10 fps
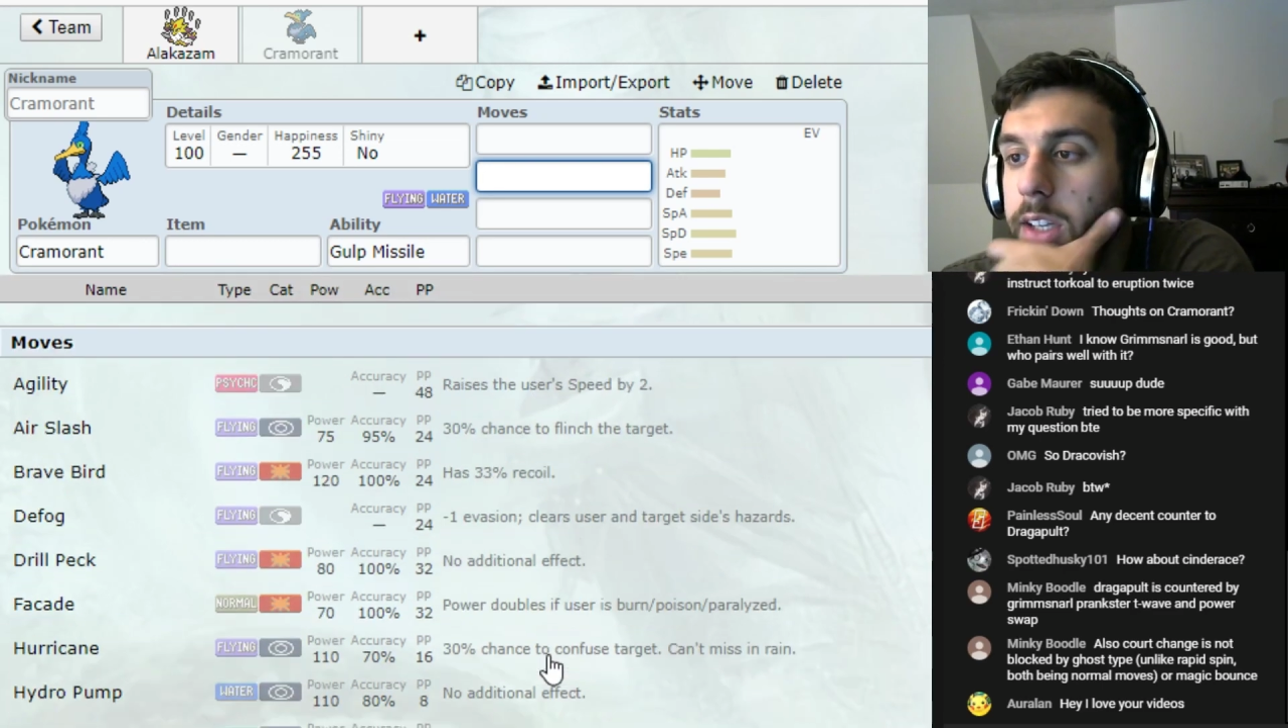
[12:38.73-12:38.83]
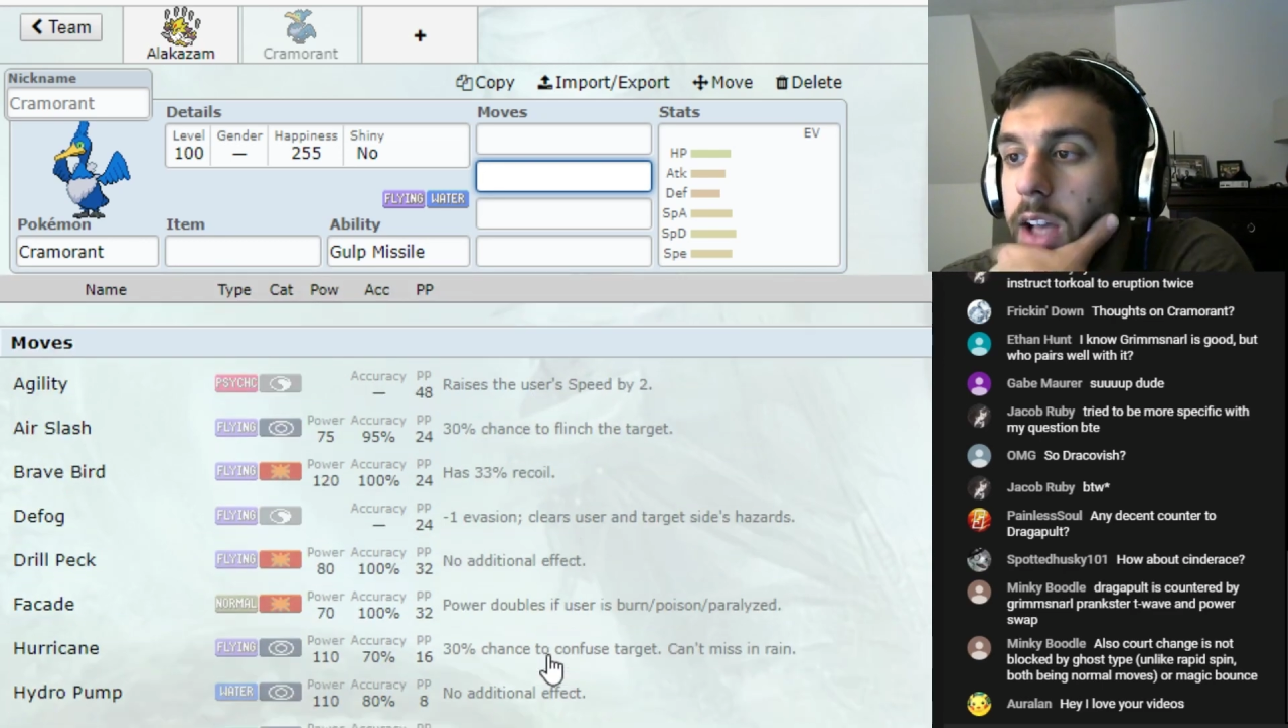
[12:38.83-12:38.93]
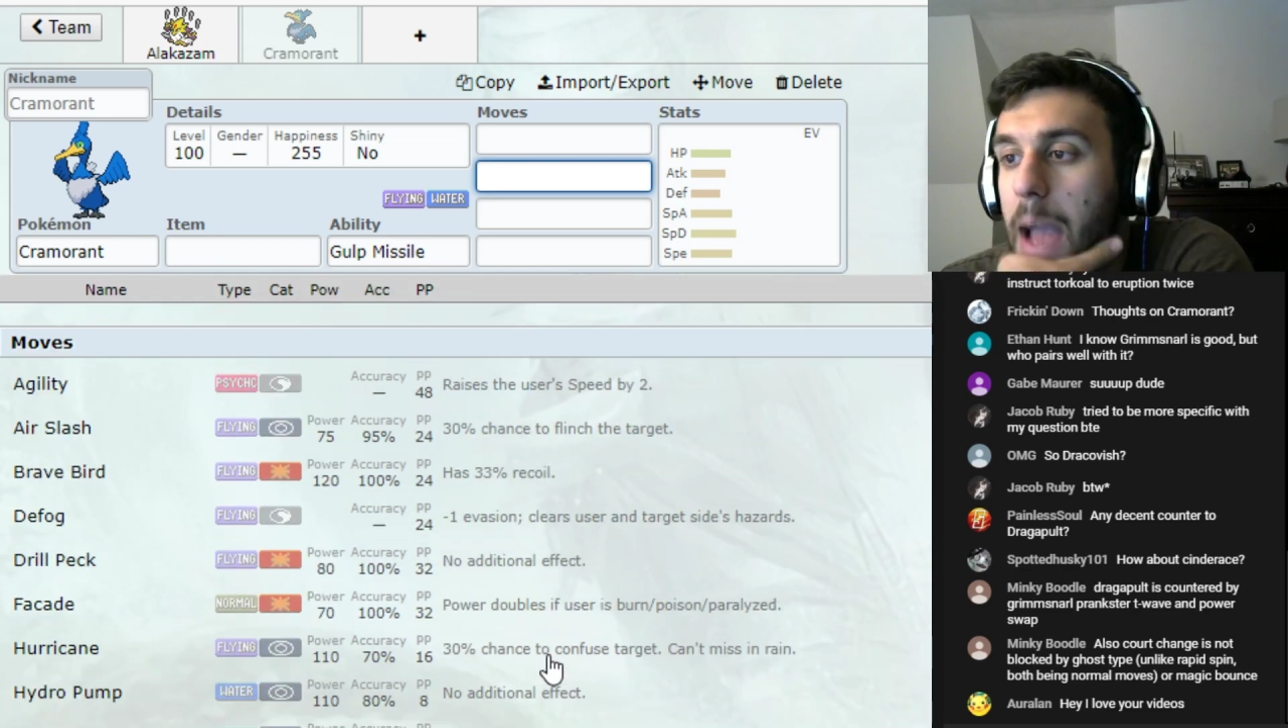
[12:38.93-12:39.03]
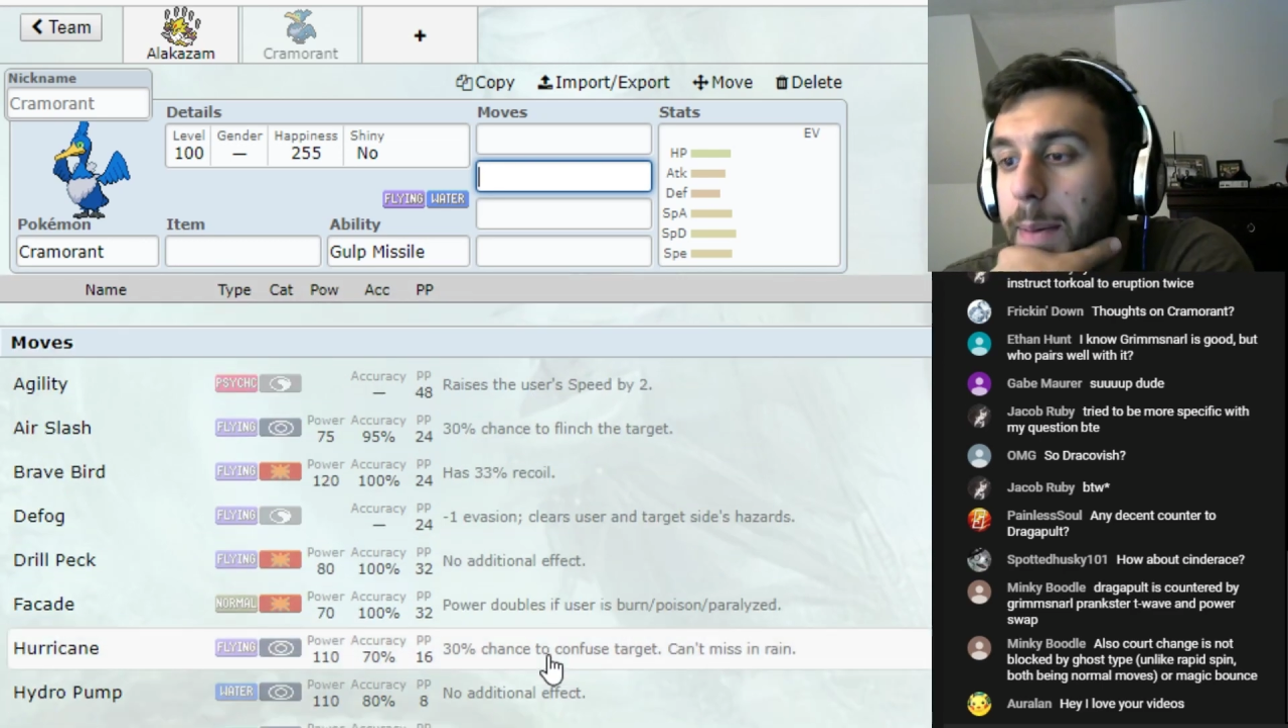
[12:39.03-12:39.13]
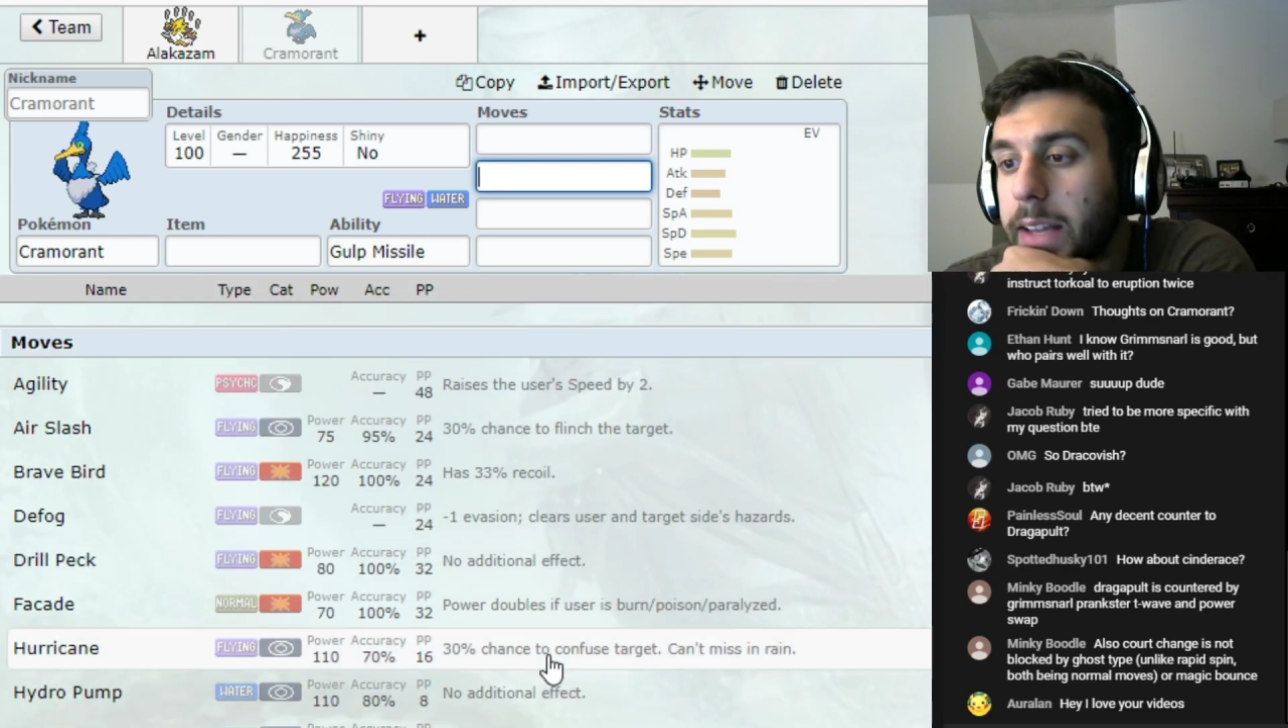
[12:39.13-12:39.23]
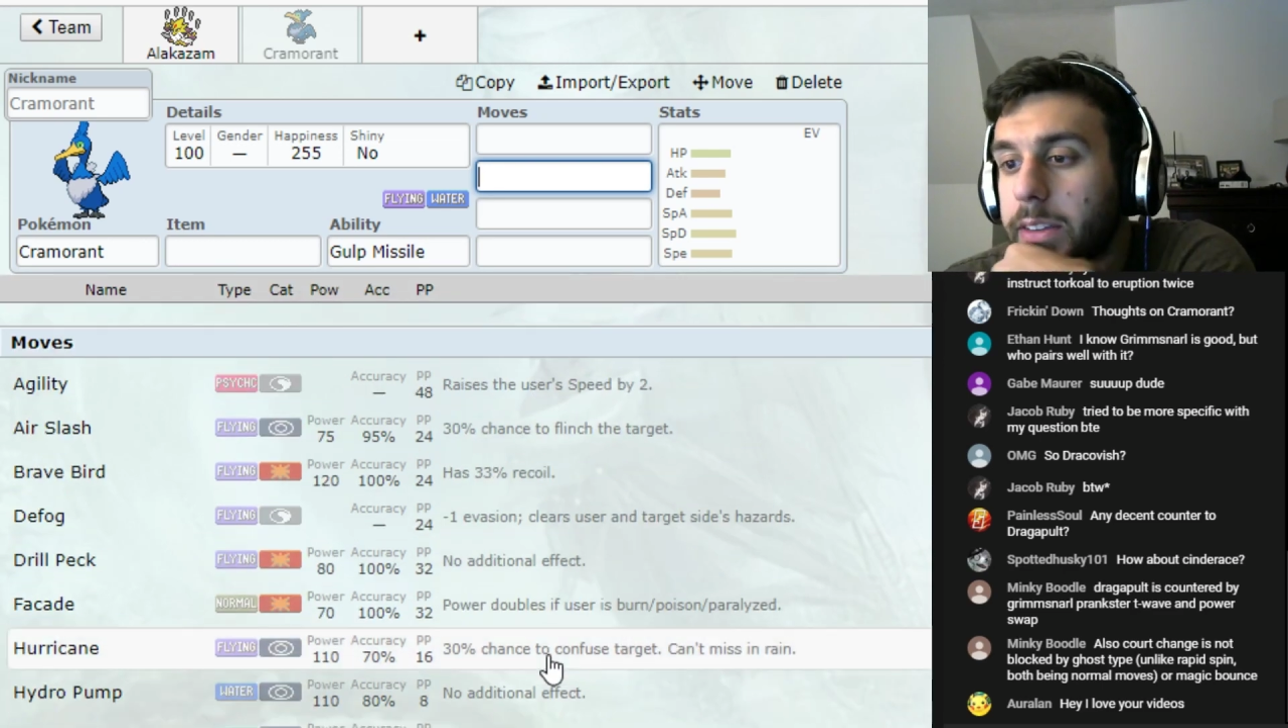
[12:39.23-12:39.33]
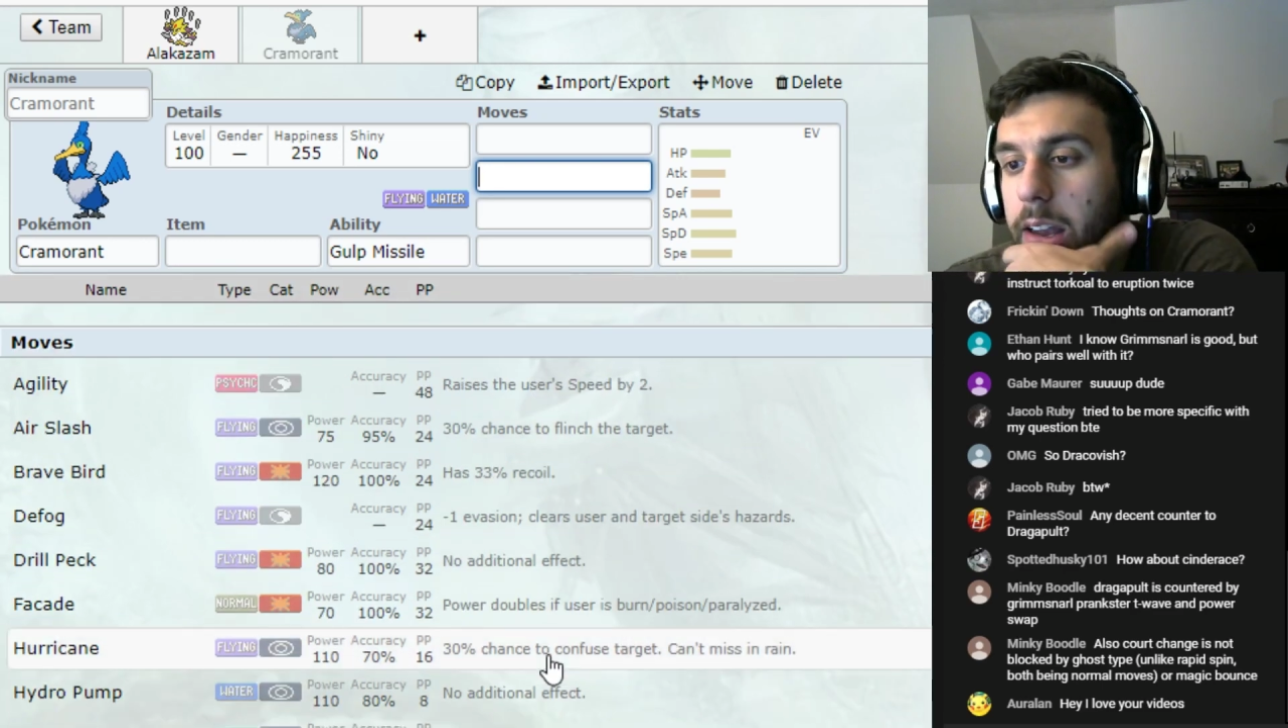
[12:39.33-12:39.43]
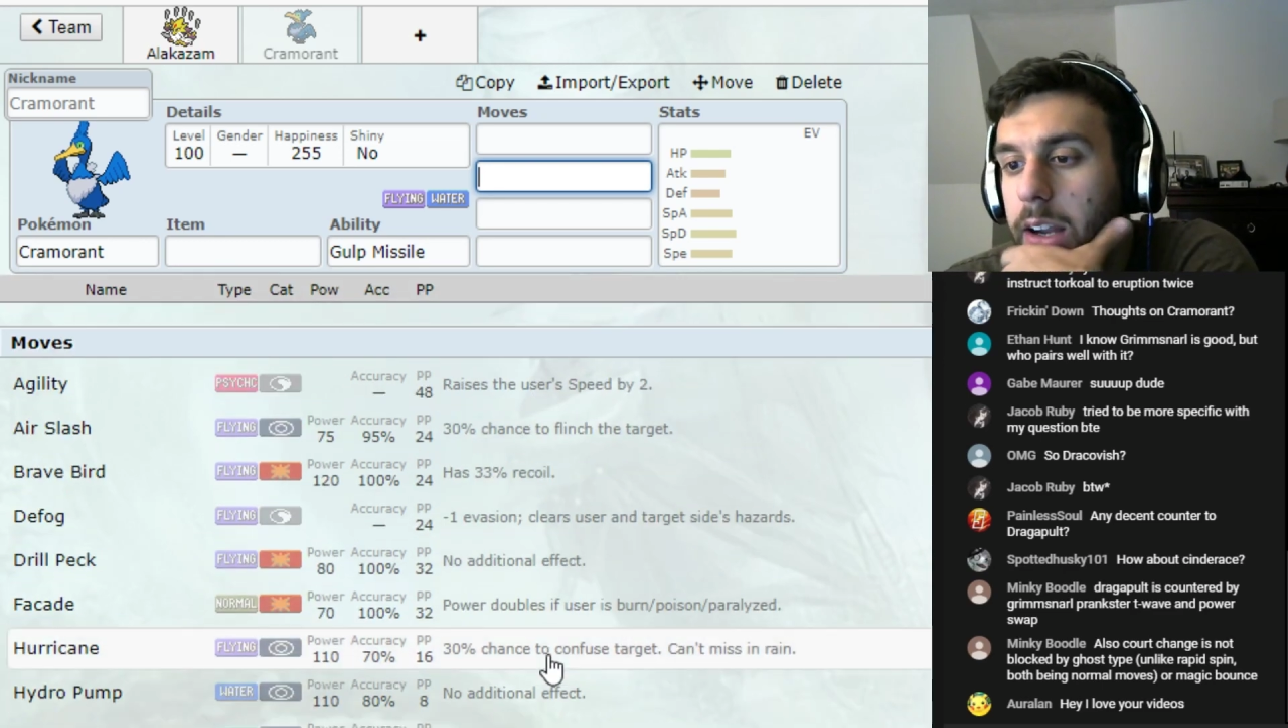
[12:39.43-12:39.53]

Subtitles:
I mean, it's got